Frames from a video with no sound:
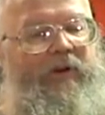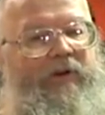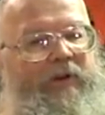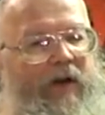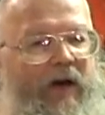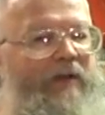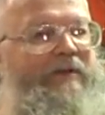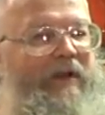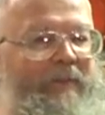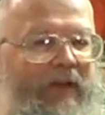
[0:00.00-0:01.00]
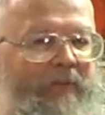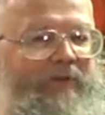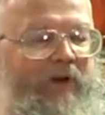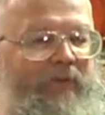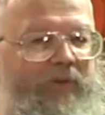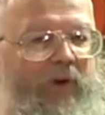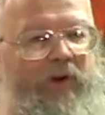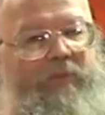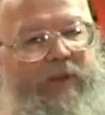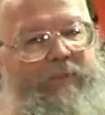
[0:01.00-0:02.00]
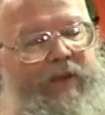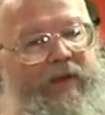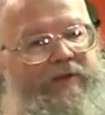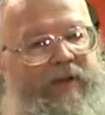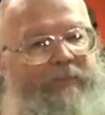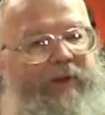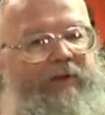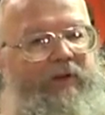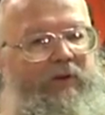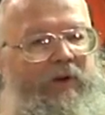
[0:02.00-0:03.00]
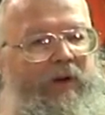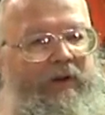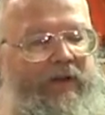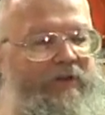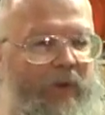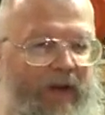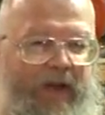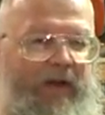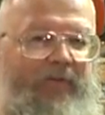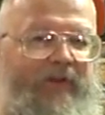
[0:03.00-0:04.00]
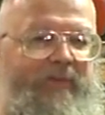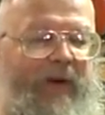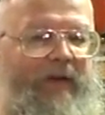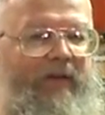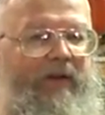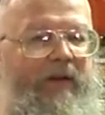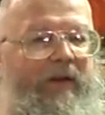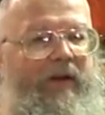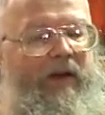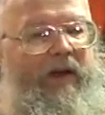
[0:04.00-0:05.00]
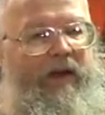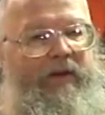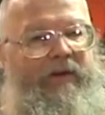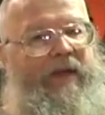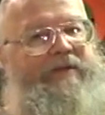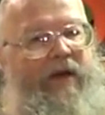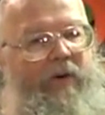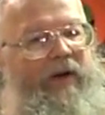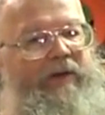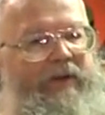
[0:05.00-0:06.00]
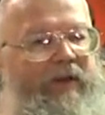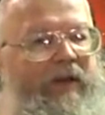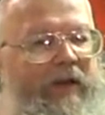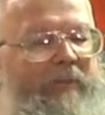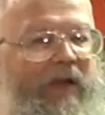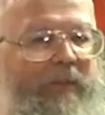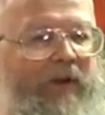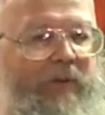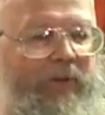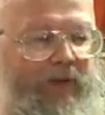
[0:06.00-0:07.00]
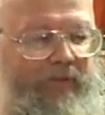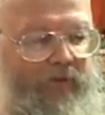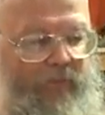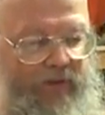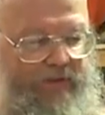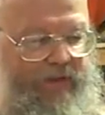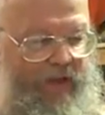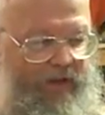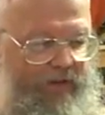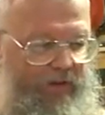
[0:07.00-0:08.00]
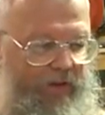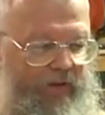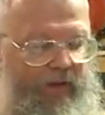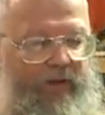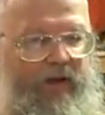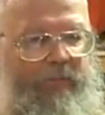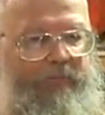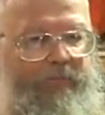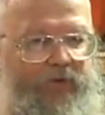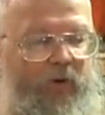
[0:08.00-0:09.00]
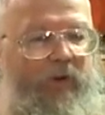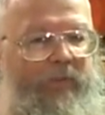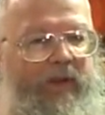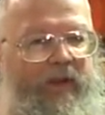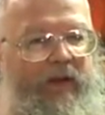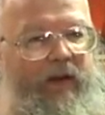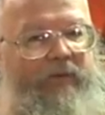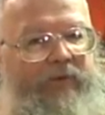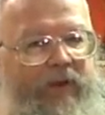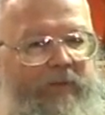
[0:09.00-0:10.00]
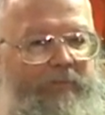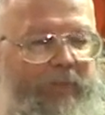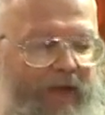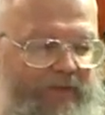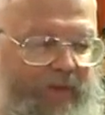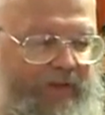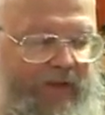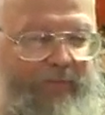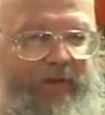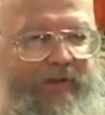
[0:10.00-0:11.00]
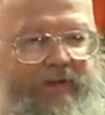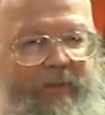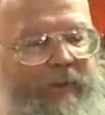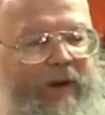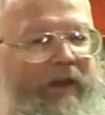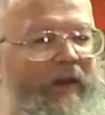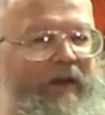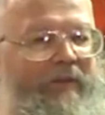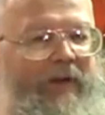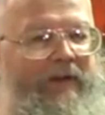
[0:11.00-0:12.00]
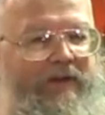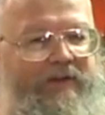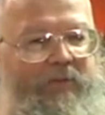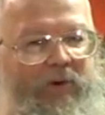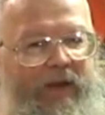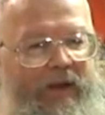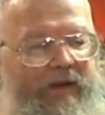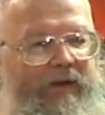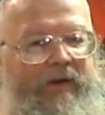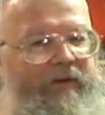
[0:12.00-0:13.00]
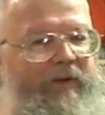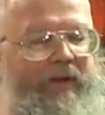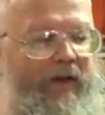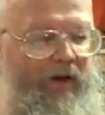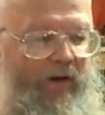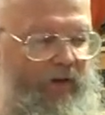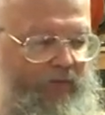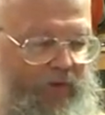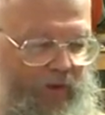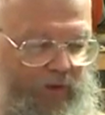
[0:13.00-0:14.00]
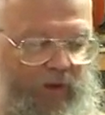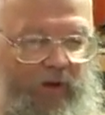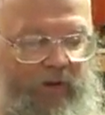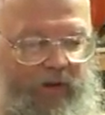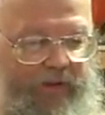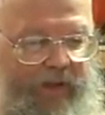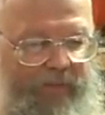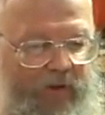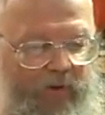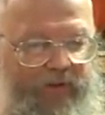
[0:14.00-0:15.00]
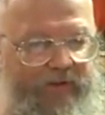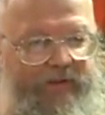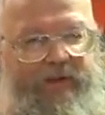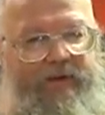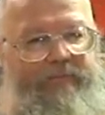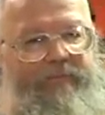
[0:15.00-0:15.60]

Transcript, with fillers: to us and make himself known and be being a skeptic too. That's what I kind of expected, and that's how I did end up becoming a believer because God ended up showing me enough to get past my skepticism. I'm not going to get into my testimony. I did that on another video a long, long time ago, and this is a